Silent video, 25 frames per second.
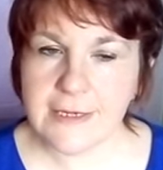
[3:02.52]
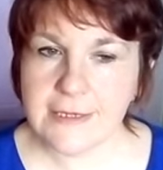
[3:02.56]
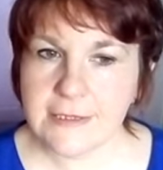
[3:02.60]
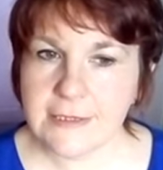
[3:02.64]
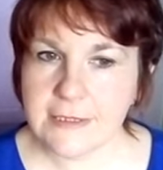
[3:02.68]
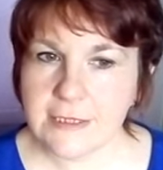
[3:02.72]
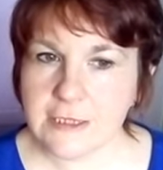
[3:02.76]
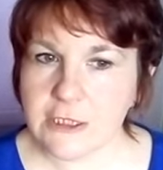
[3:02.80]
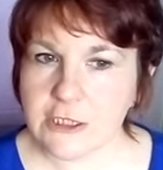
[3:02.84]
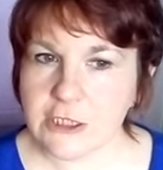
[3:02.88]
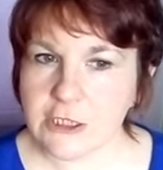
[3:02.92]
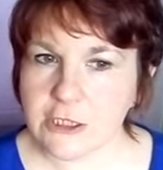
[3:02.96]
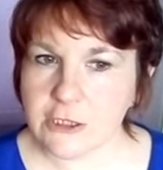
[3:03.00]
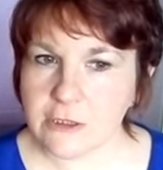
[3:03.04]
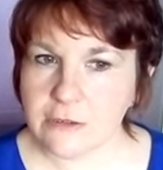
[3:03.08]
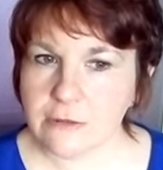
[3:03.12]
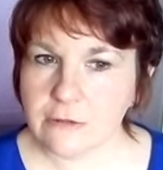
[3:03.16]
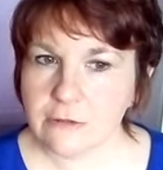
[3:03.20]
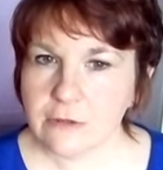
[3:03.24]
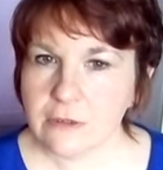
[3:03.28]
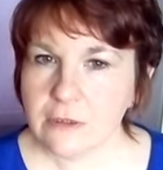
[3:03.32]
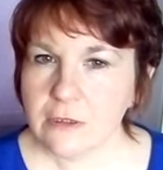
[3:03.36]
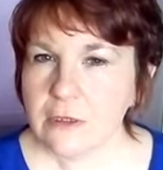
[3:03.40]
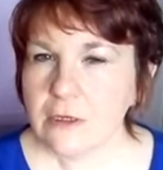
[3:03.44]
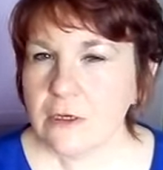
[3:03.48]

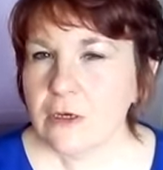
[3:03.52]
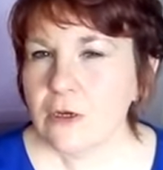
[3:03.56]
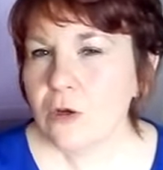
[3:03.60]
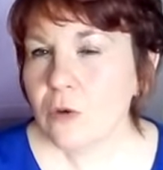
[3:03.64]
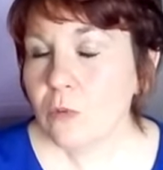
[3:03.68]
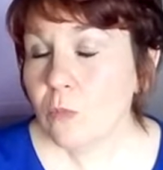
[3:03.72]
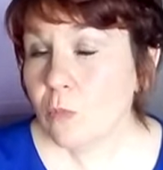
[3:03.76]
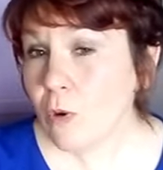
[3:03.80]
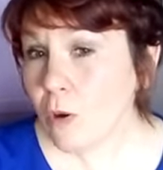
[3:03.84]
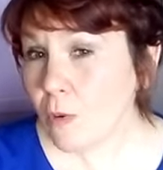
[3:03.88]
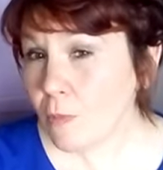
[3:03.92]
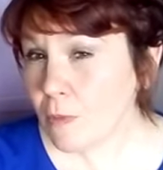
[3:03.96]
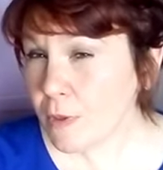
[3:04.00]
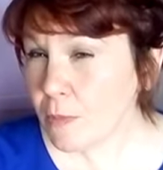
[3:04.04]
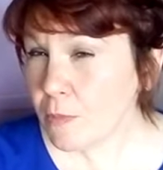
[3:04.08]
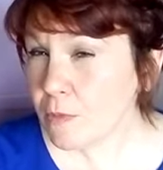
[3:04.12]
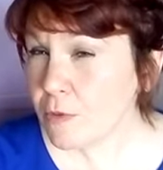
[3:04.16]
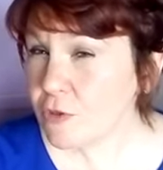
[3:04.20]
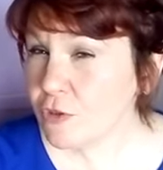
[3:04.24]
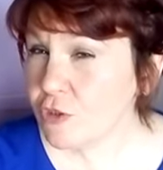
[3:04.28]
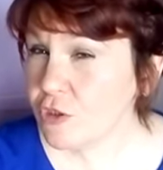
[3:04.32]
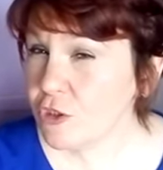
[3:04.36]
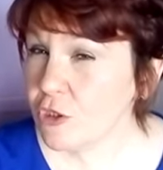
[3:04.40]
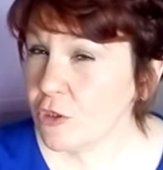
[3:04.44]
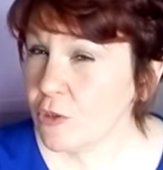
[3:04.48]
condition, what we
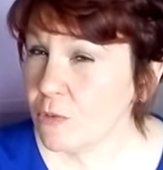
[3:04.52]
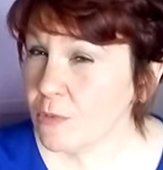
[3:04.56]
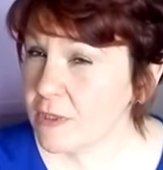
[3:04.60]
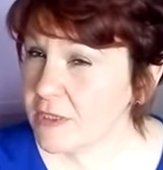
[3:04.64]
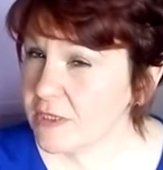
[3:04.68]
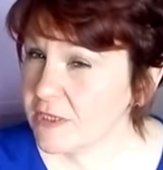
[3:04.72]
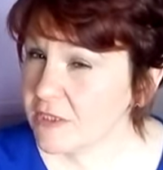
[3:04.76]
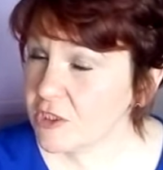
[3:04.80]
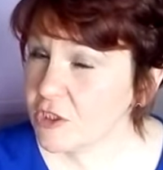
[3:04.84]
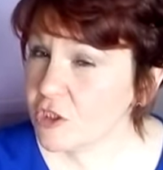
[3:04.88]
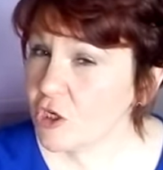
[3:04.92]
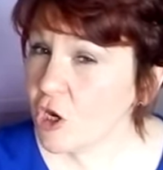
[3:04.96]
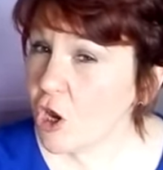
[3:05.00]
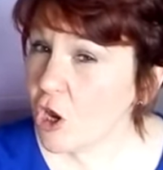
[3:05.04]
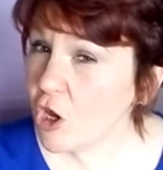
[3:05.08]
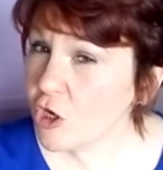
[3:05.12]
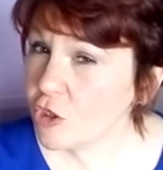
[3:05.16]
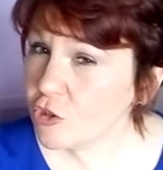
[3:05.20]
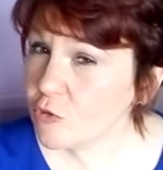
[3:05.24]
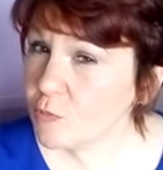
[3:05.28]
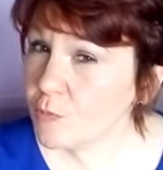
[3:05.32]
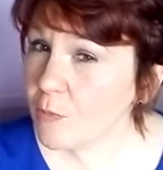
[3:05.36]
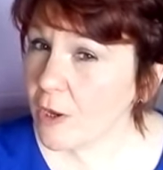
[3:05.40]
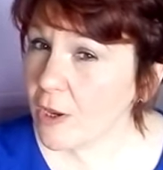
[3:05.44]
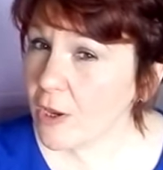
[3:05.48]
would do is
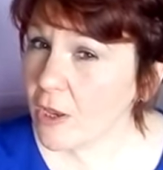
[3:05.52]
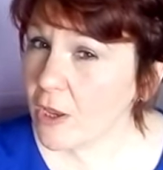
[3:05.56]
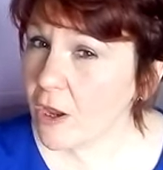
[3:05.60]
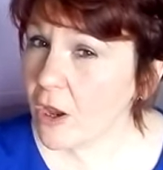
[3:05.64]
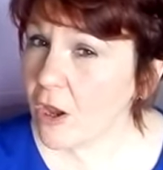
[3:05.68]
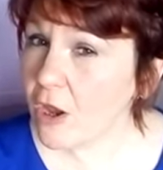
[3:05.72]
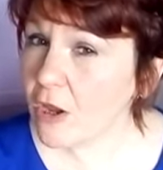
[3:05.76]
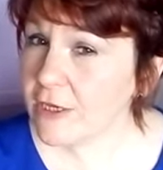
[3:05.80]
start by